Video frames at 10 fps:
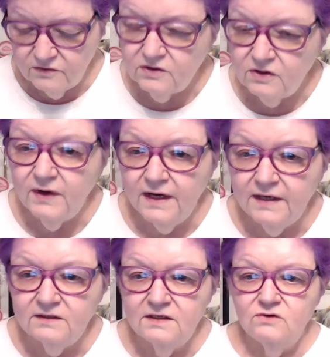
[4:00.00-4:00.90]
the
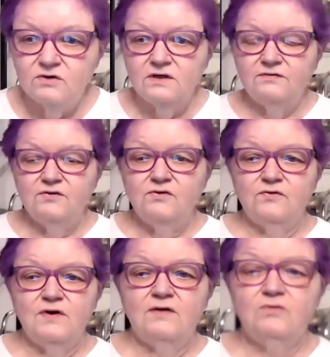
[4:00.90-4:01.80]
dodecahedron, if
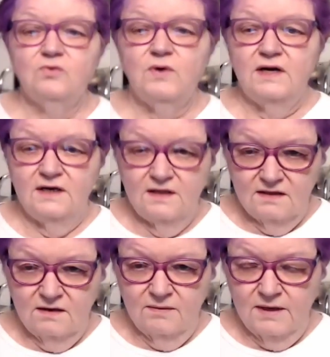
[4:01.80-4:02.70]
you've ever read
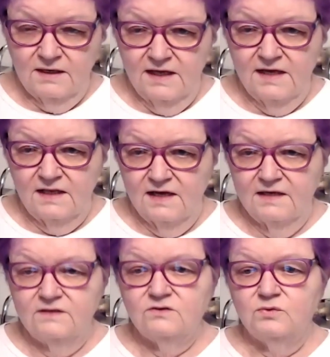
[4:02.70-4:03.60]
anything about ley
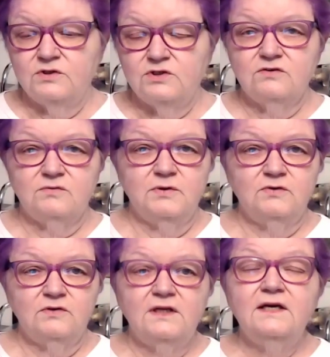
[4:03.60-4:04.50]
lines, which are
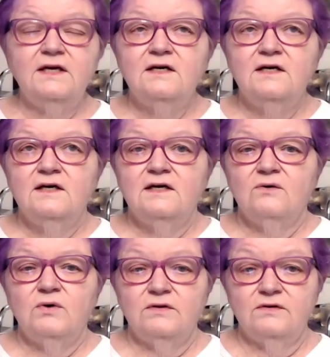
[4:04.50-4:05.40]
supposedly,
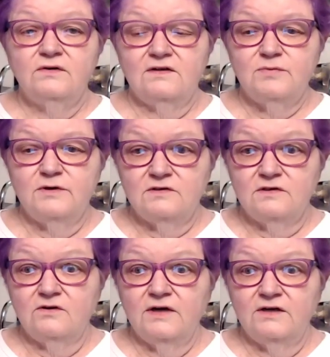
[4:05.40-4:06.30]
well, they're not supposedly,
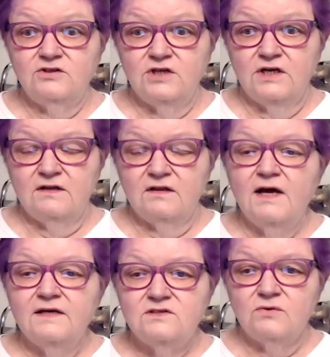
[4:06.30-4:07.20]
they're energetic
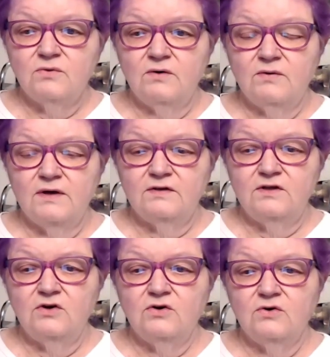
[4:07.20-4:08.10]
lines that run around
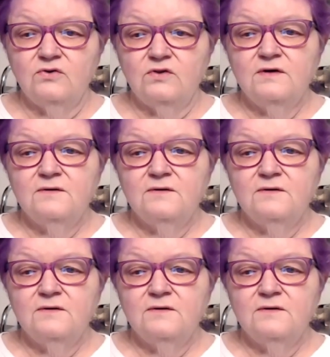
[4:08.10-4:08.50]
the earth